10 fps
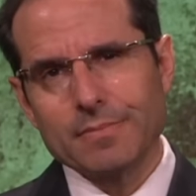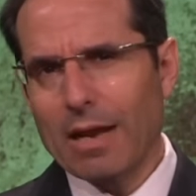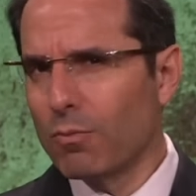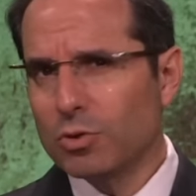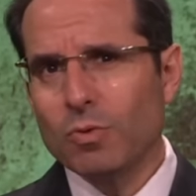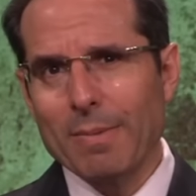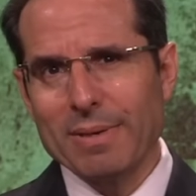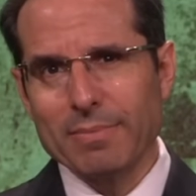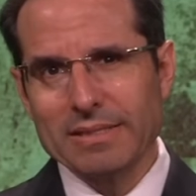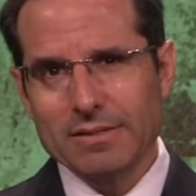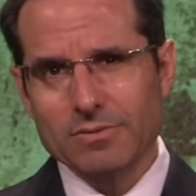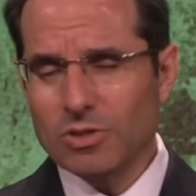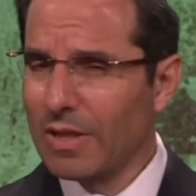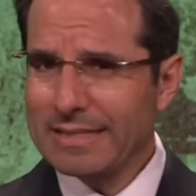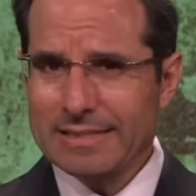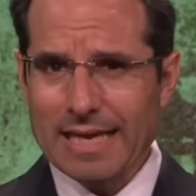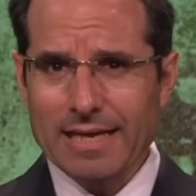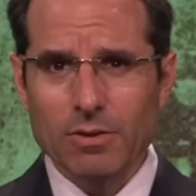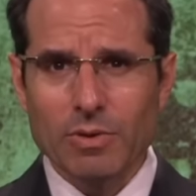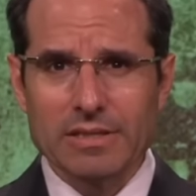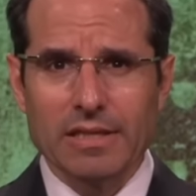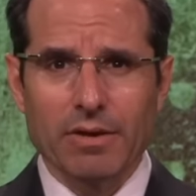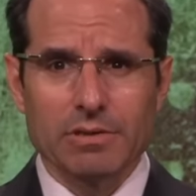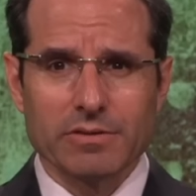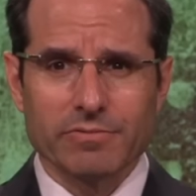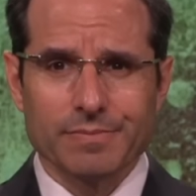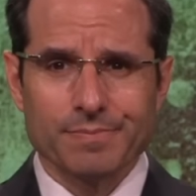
And what do I mean by that? So let's take a look at the narrative.